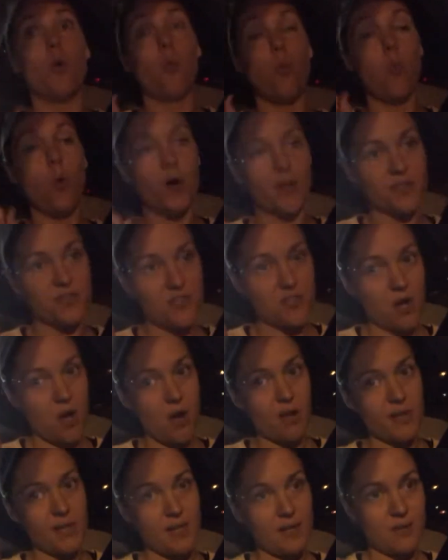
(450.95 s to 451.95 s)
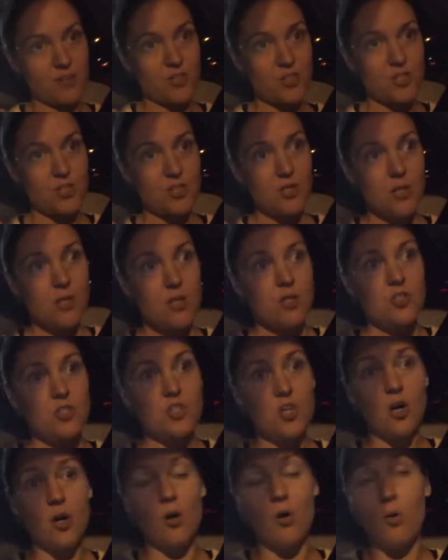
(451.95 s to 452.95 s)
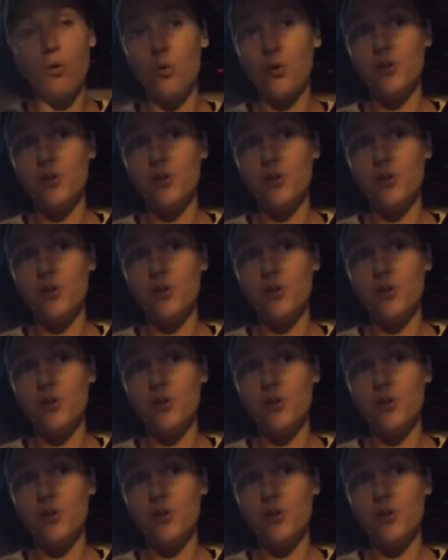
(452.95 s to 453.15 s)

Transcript: one song each. So